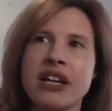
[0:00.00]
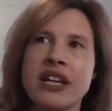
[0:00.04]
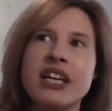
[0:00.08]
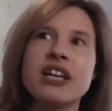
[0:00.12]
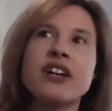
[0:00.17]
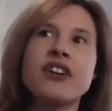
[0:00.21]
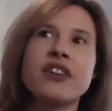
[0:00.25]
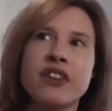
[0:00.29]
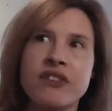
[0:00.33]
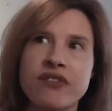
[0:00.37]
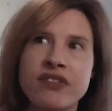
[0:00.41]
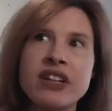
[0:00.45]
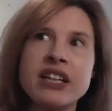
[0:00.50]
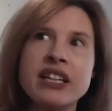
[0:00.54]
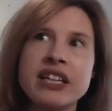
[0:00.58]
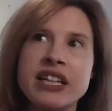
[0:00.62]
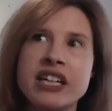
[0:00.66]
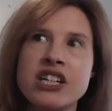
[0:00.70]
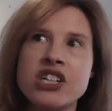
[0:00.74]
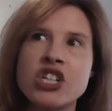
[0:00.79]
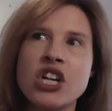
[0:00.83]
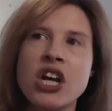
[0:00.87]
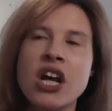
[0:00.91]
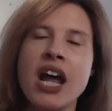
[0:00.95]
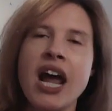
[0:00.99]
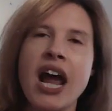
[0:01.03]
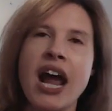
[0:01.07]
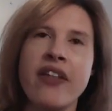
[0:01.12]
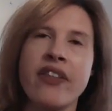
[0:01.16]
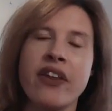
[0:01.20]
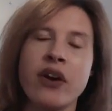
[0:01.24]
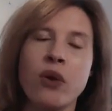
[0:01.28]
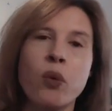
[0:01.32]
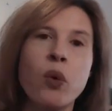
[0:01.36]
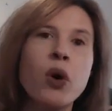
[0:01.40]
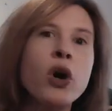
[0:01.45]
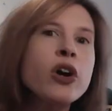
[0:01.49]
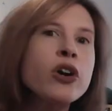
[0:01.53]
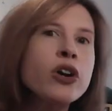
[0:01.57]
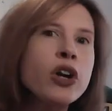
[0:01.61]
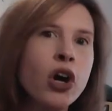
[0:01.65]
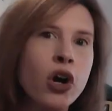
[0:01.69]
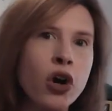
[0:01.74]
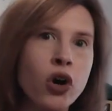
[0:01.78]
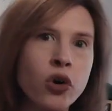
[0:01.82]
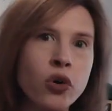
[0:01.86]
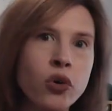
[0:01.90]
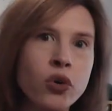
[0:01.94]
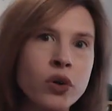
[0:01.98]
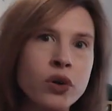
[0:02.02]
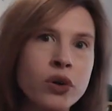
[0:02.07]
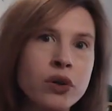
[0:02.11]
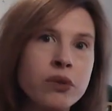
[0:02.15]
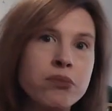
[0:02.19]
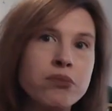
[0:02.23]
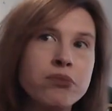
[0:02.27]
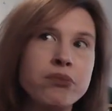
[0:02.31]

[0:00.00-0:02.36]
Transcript: and killed the village and there were no